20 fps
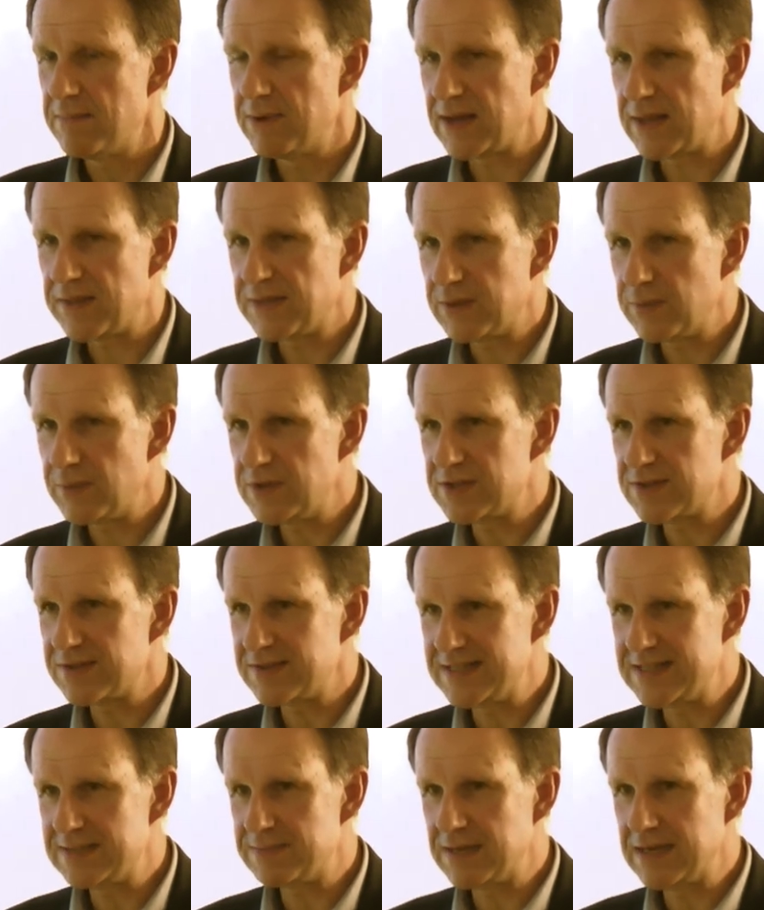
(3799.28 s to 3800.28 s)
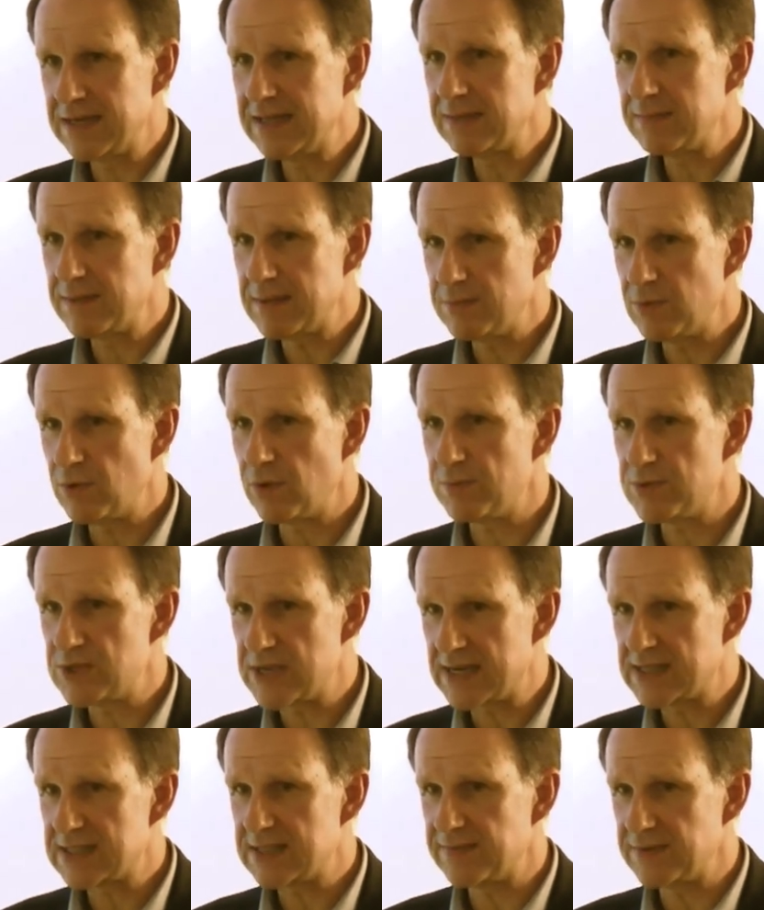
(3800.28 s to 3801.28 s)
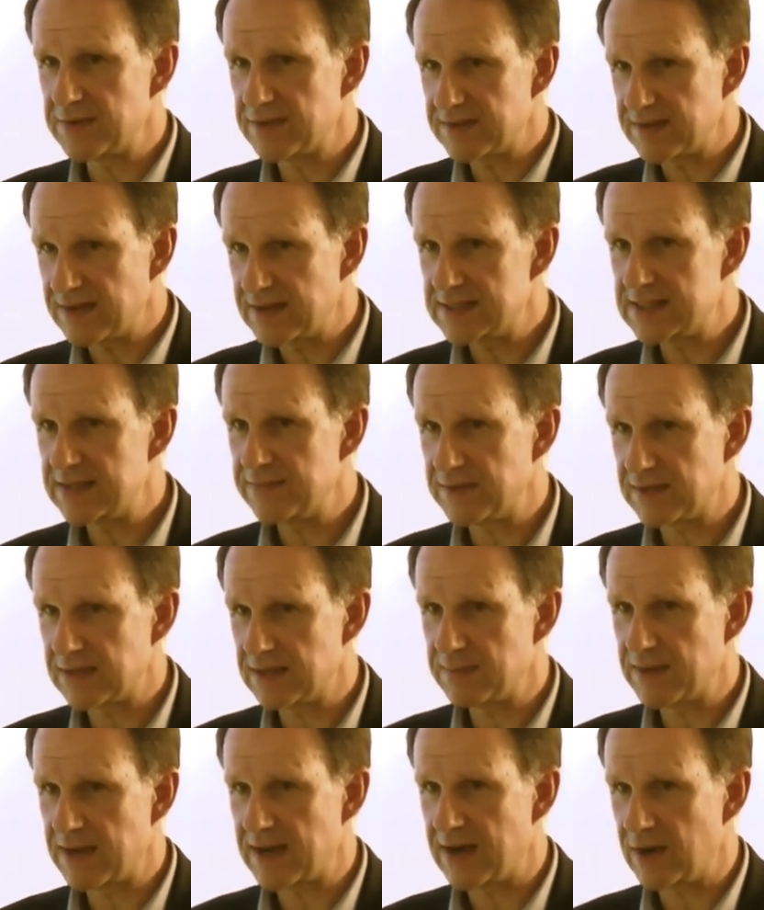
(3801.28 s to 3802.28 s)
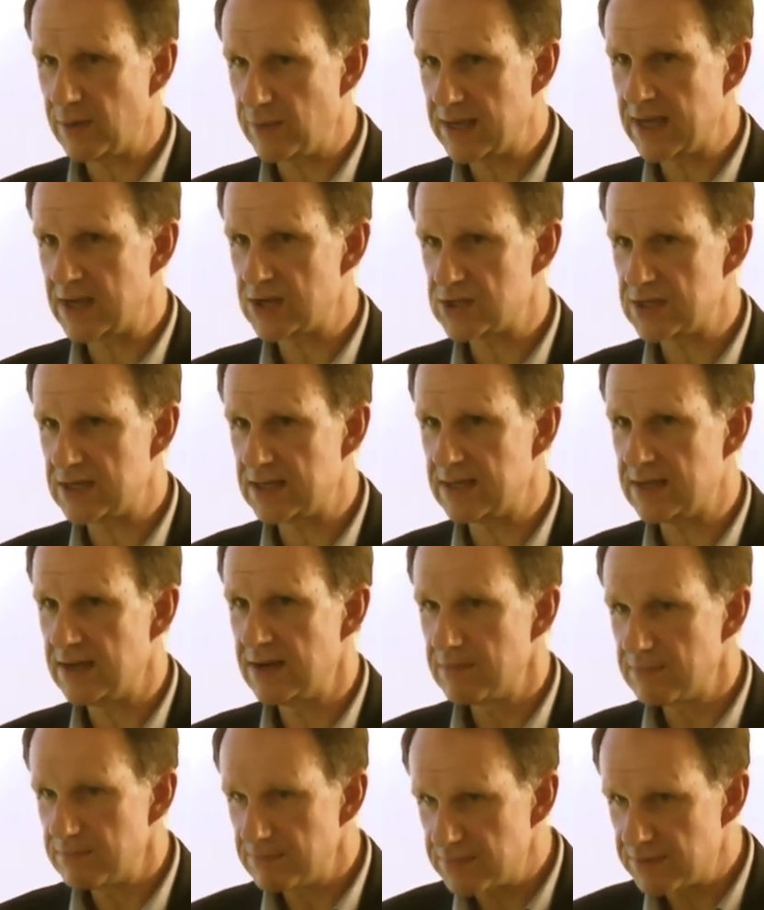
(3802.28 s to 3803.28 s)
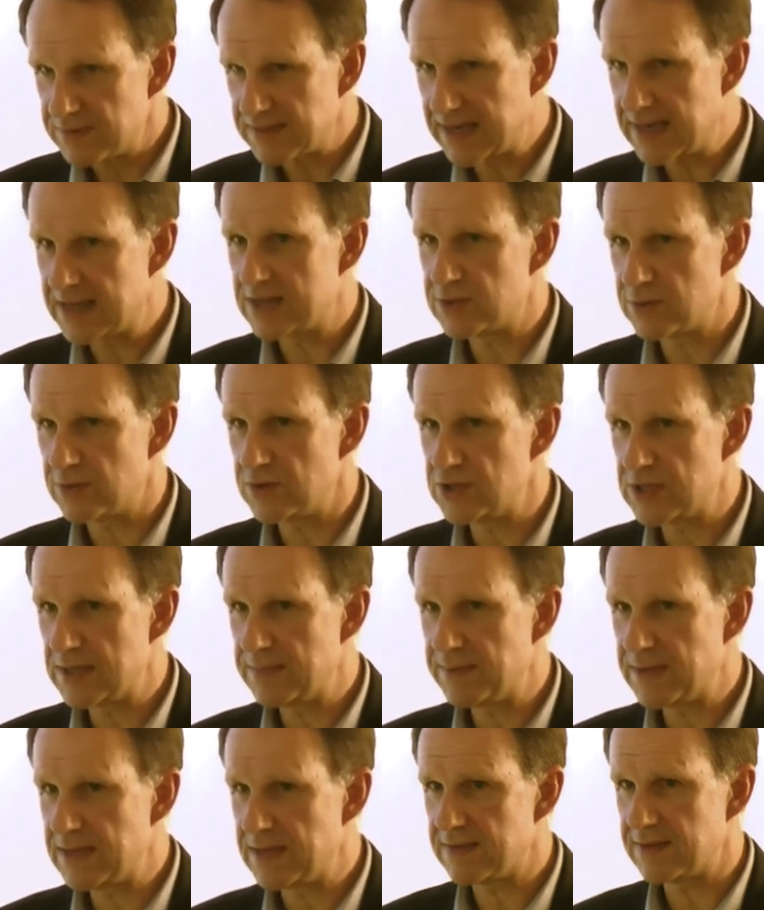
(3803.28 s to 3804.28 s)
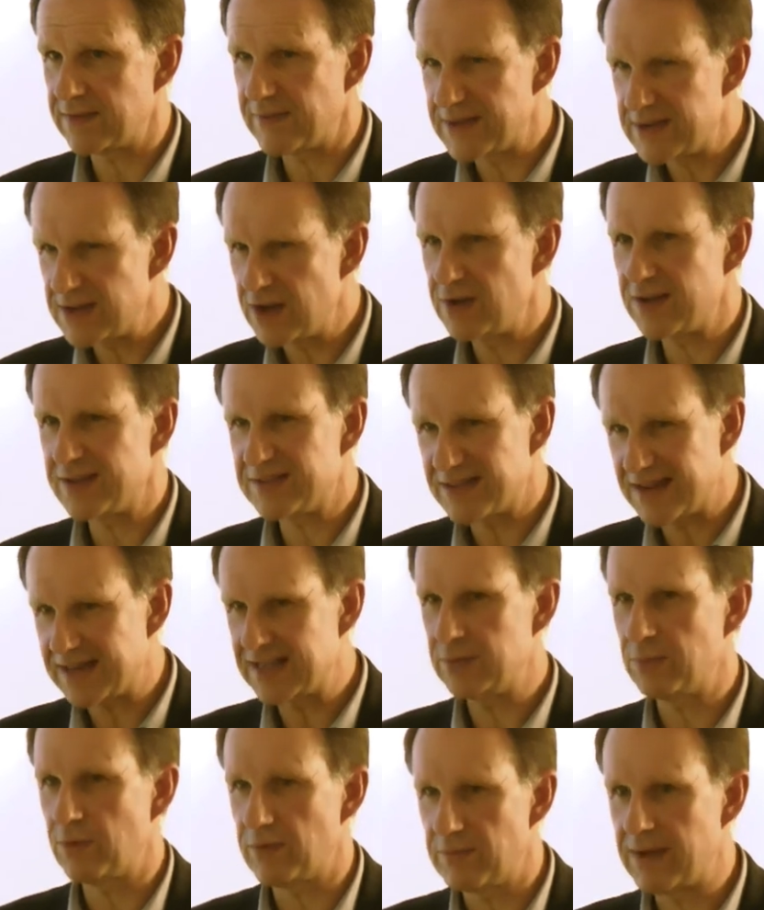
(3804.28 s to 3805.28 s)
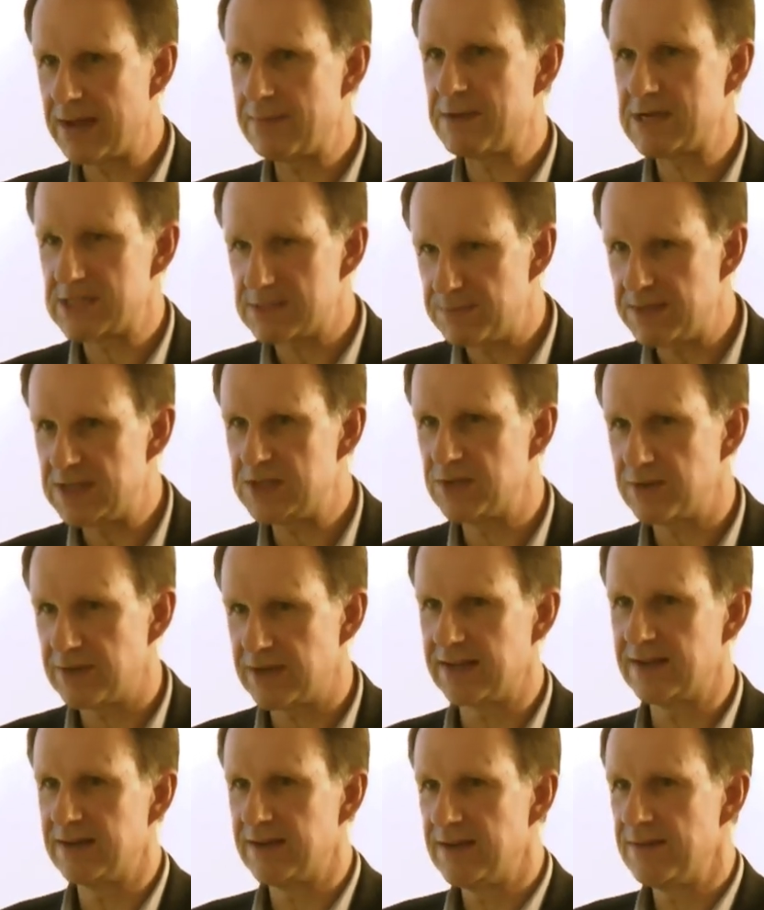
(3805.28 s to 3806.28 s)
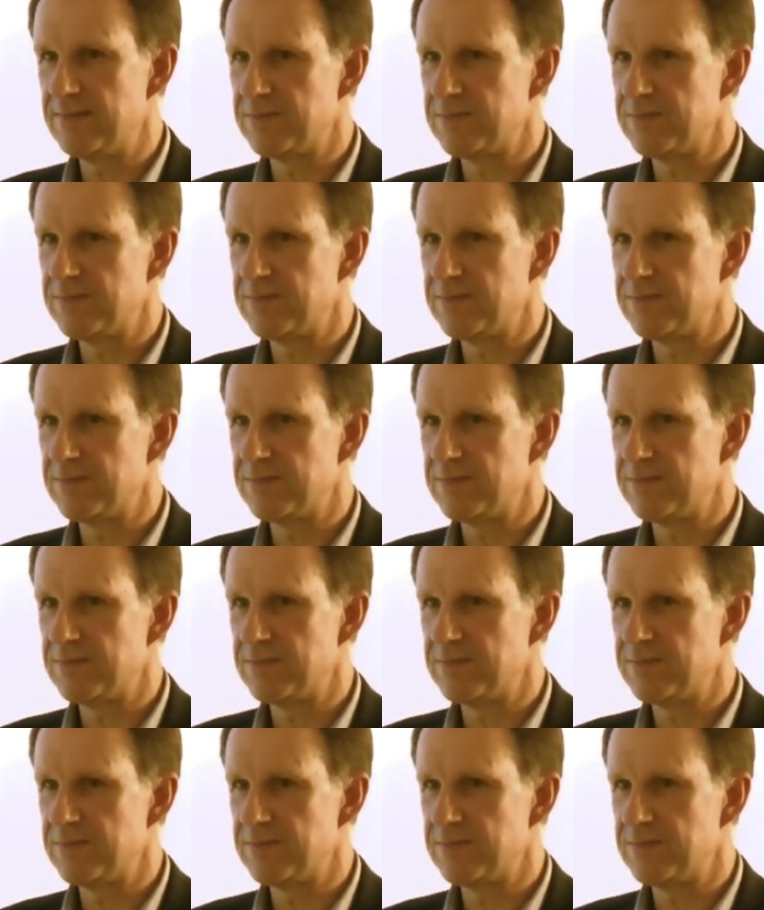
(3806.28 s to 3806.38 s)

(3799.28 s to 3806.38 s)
But I think we just need to be a little bit more objective and scientific about how we actually sell it to a GP, so they know exactly what they're meant to be doing.